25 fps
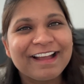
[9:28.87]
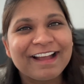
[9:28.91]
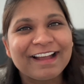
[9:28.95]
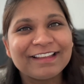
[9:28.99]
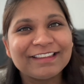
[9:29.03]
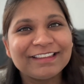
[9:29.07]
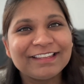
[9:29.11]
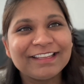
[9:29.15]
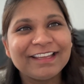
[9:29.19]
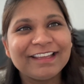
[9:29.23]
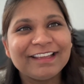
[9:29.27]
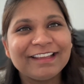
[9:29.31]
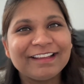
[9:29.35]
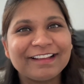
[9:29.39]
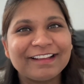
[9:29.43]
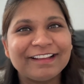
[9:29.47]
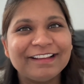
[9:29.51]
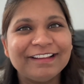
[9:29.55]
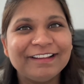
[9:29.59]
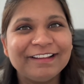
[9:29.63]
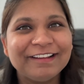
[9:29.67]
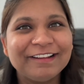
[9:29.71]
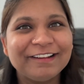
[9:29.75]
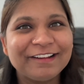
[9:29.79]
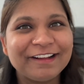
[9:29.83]
I think
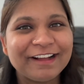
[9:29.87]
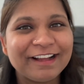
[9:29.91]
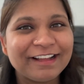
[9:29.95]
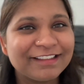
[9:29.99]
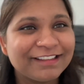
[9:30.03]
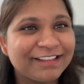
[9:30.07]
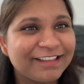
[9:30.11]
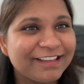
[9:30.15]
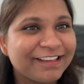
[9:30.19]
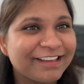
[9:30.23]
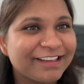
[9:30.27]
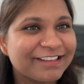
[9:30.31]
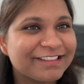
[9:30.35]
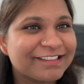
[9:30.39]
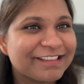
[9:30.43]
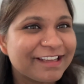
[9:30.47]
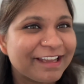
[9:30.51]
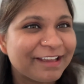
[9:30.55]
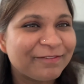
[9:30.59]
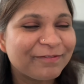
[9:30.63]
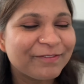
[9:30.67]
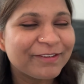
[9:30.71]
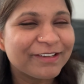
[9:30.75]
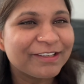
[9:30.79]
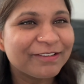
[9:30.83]
it
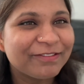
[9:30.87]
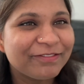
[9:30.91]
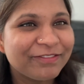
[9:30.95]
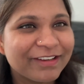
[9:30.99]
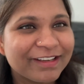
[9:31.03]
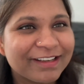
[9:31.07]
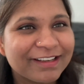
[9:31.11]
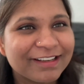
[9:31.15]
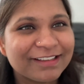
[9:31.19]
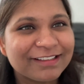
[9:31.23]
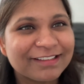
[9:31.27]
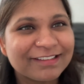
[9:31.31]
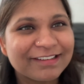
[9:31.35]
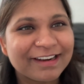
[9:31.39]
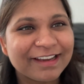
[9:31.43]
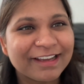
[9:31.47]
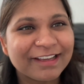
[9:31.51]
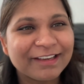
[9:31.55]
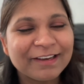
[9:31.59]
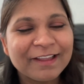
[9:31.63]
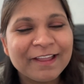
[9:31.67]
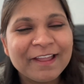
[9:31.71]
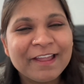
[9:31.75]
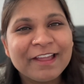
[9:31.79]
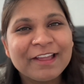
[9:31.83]
can be difficult,
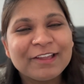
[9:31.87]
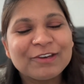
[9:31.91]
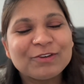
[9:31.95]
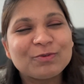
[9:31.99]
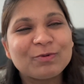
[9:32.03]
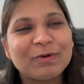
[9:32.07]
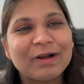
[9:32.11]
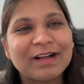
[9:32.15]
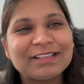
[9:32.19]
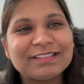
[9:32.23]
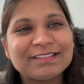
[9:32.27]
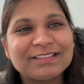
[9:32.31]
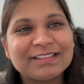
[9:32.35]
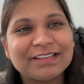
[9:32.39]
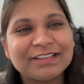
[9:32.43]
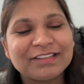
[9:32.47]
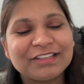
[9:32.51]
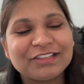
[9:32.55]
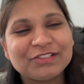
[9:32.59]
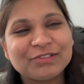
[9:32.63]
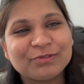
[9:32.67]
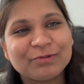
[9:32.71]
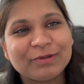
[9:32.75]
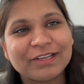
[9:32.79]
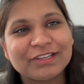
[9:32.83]
right, to answer
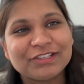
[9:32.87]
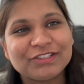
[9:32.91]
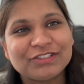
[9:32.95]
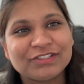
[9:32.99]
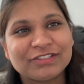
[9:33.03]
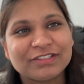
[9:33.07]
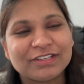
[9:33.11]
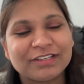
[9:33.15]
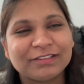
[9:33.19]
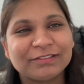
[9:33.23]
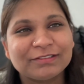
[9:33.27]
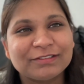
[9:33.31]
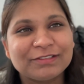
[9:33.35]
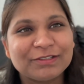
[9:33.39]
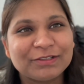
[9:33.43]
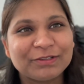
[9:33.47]
this question.